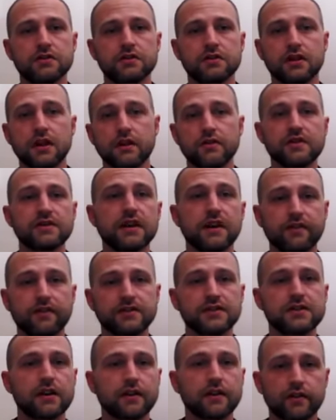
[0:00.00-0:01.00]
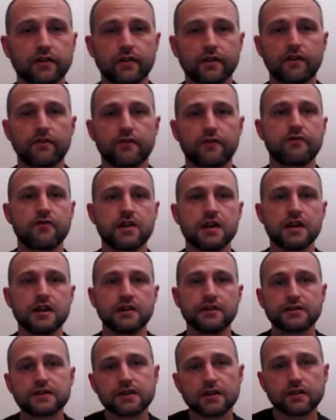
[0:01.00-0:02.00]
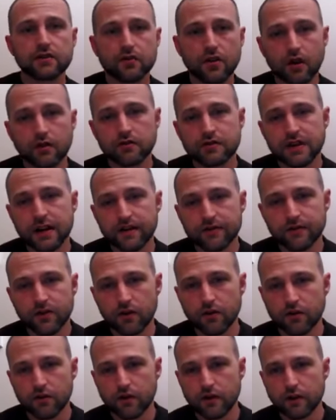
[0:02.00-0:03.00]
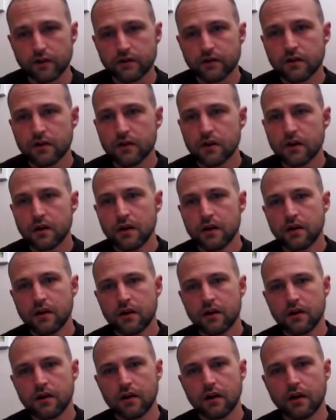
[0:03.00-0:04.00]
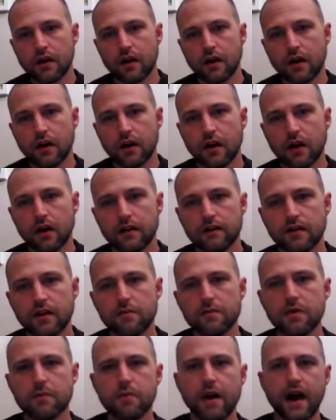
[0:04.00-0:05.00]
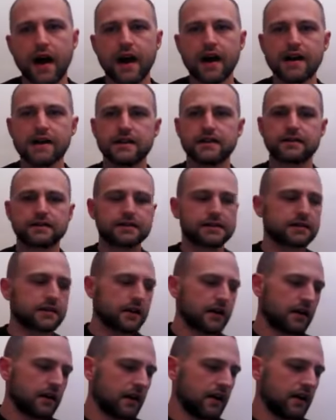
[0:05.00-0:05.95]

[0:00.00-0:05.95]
So give yourself a chance, freeze those leftovers. Tip number 8.